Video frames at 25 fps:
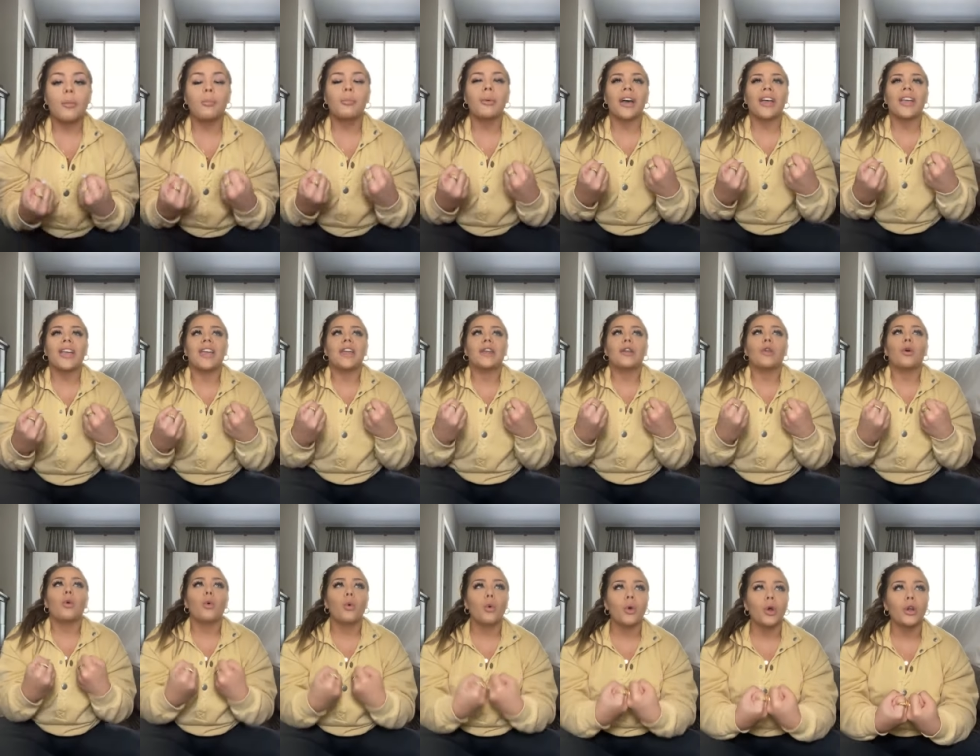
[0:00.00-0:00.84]
But in
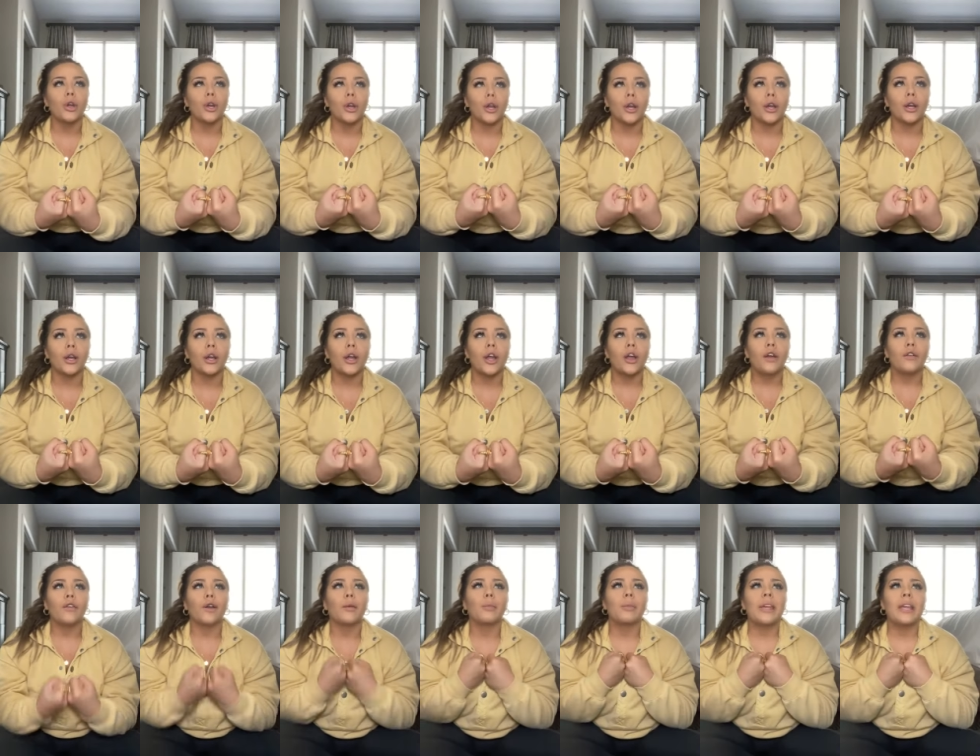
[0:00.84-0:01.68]
order
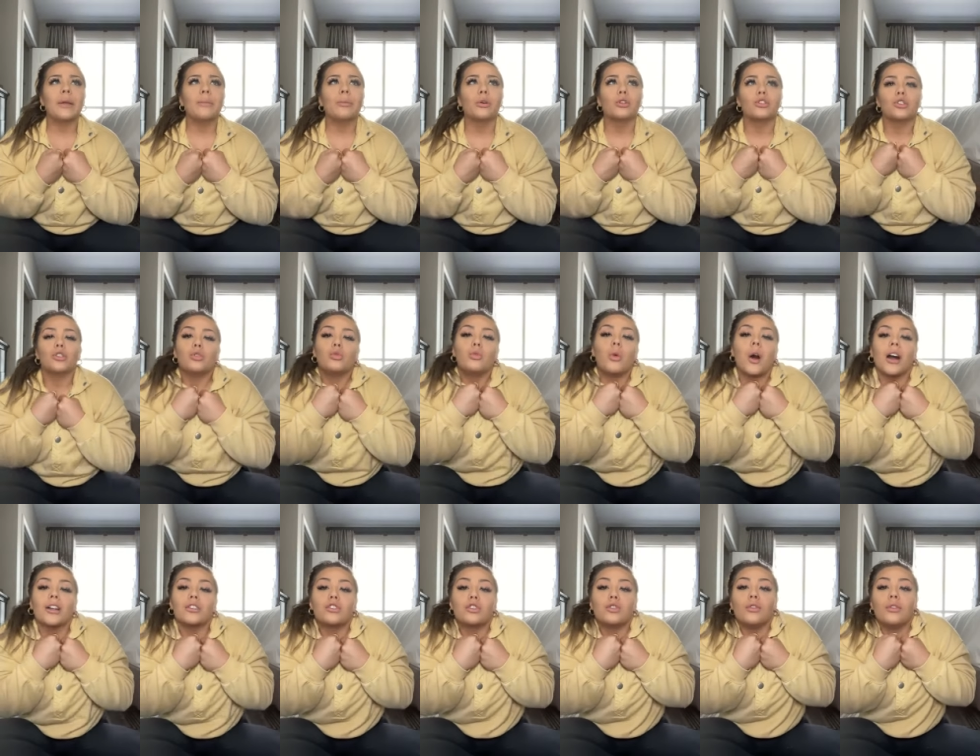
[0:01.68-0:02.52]
for people to
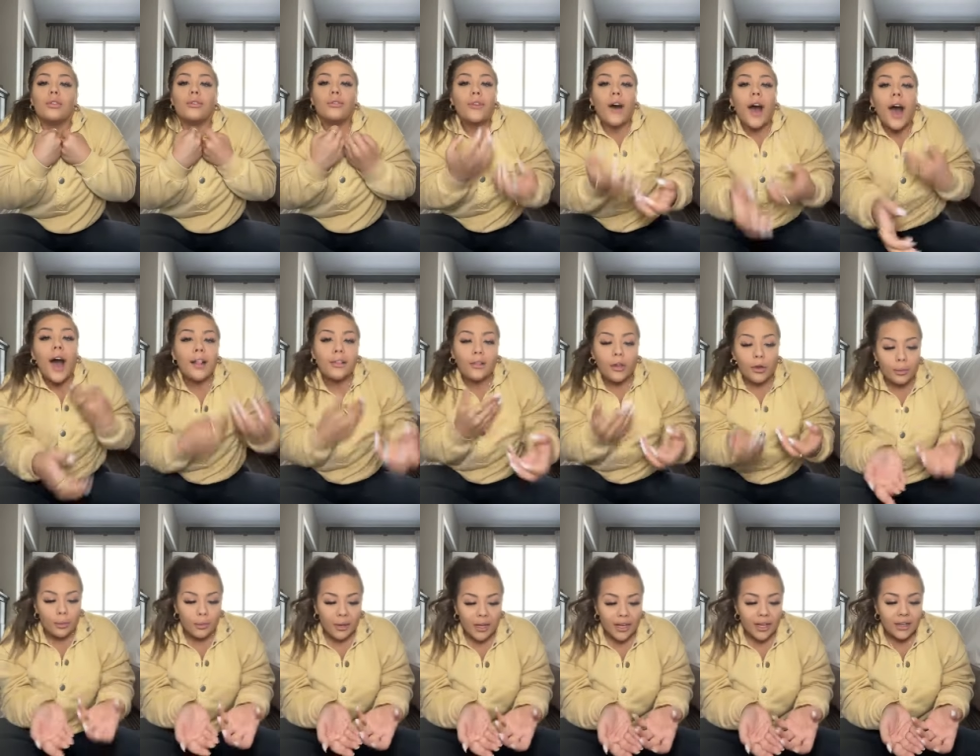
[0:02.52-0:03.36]
want to
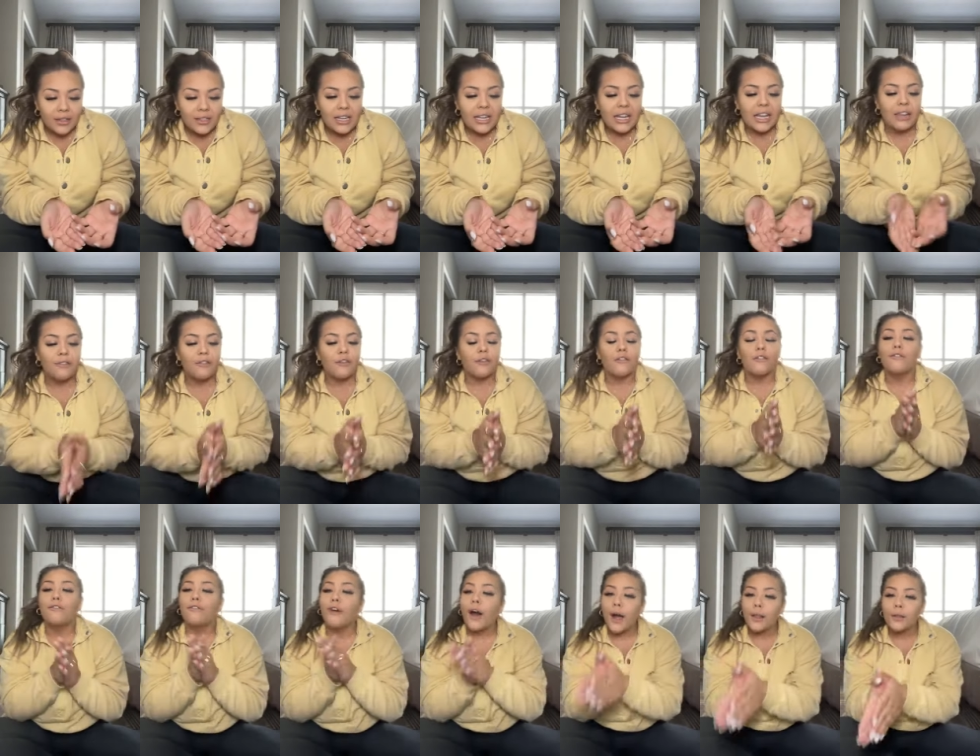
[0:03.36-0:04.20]
follow me, to even
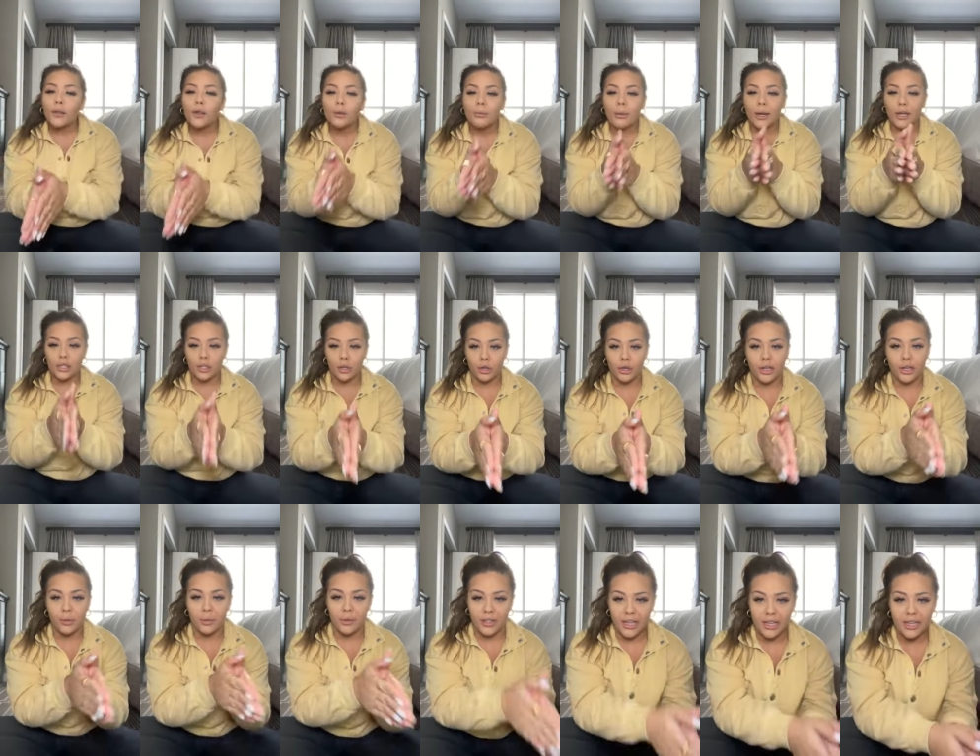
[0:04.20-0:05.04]
follow my
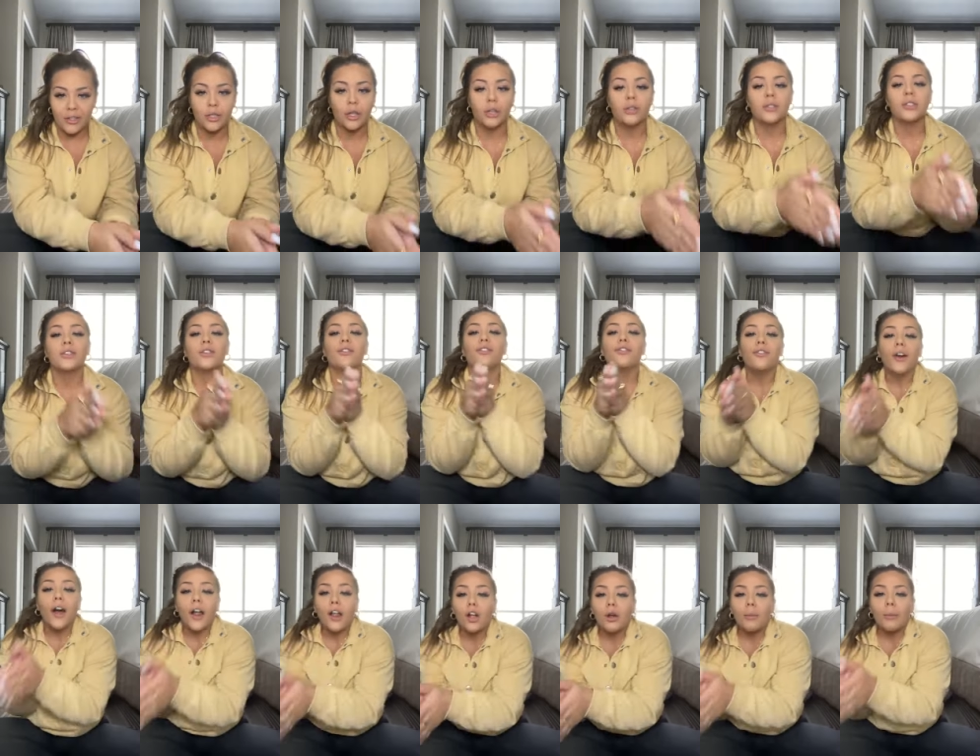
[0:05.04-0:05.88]
journey with ketones, to
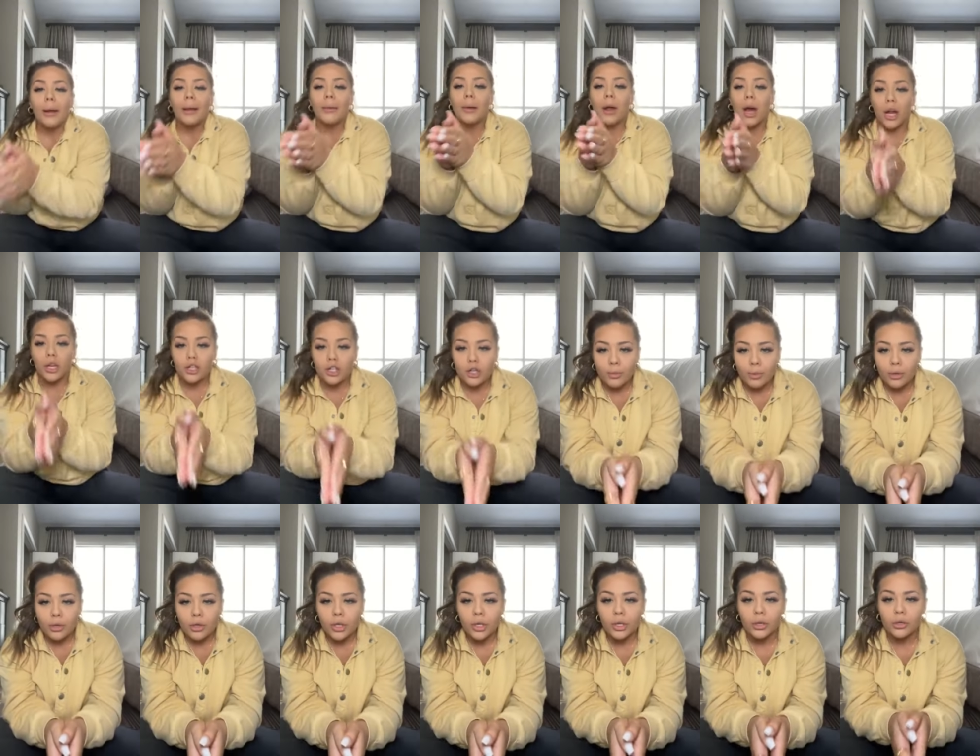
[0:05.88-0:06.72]
follow my
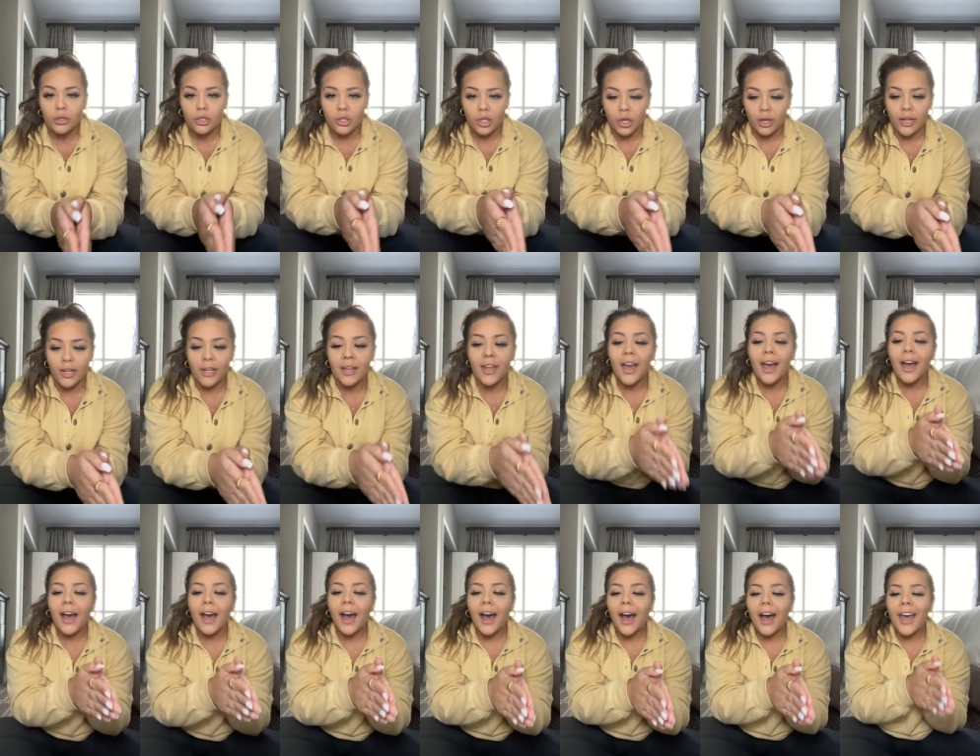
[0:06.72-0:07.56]
entrepreneurial journey,
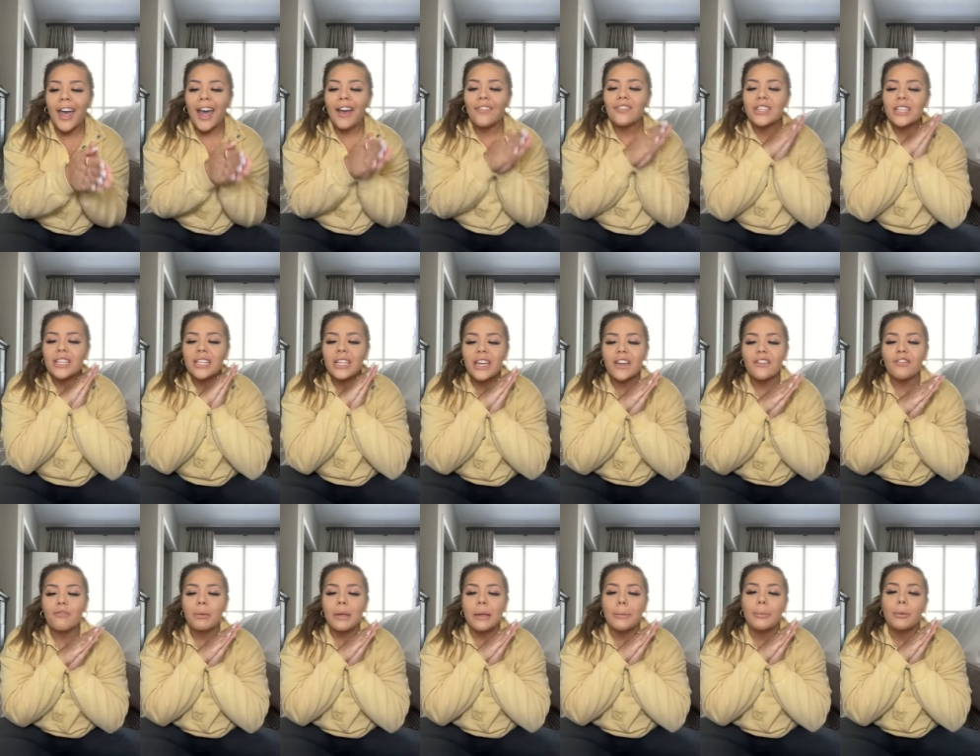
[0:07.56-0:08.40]
I have to
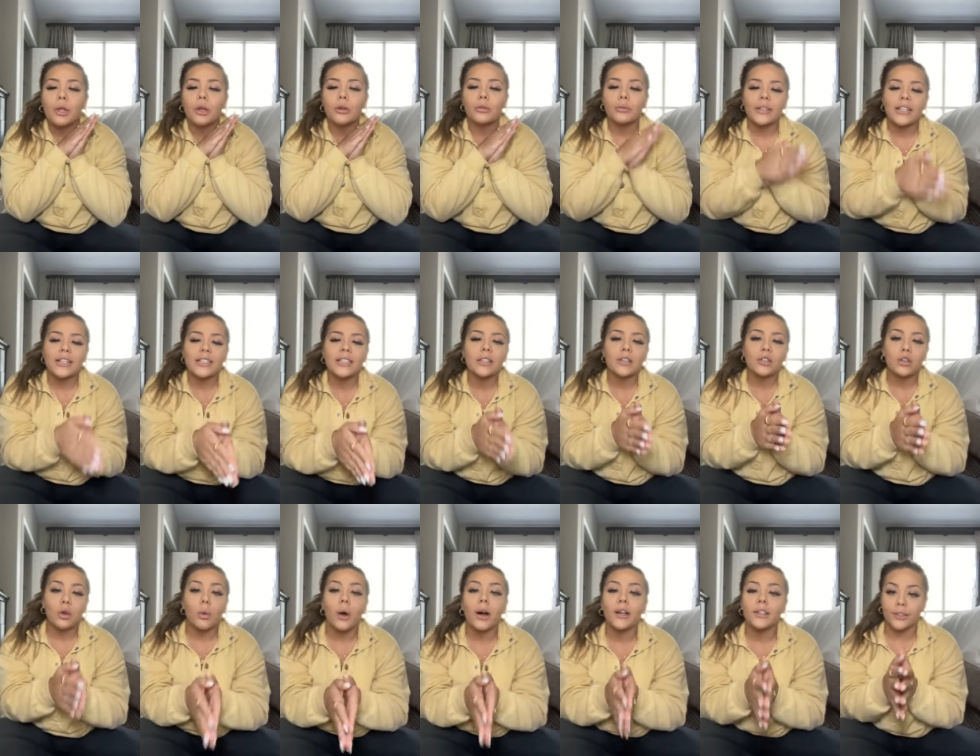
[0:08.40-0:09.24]
give people a
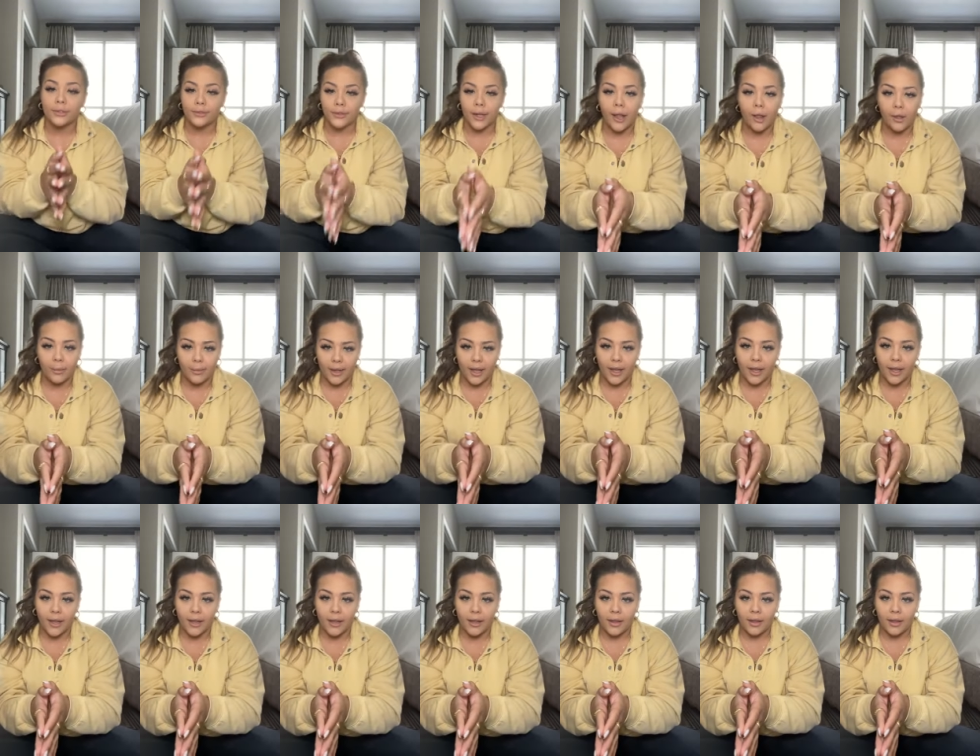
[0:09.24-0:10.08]
reason to want to follow
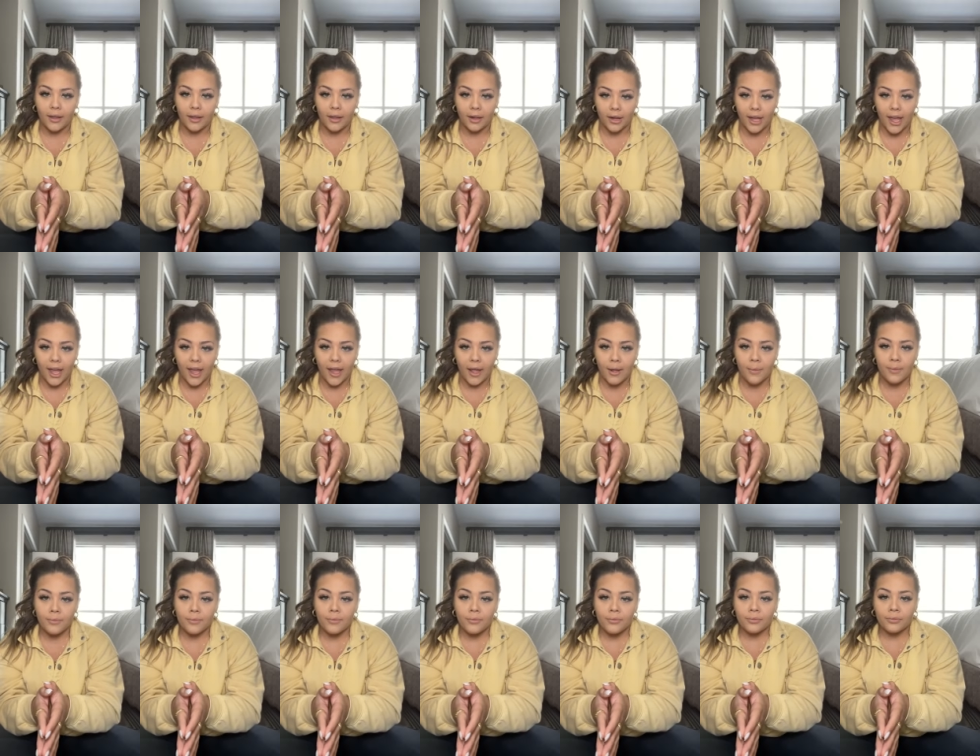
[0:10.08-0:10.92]
me
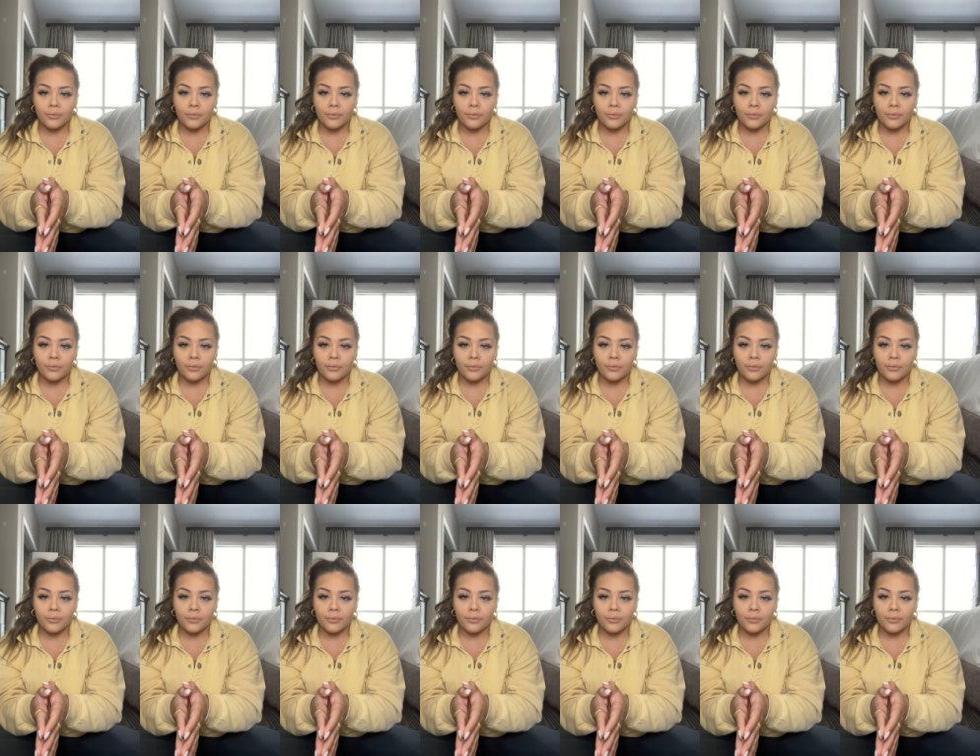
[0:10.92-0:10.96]
okay?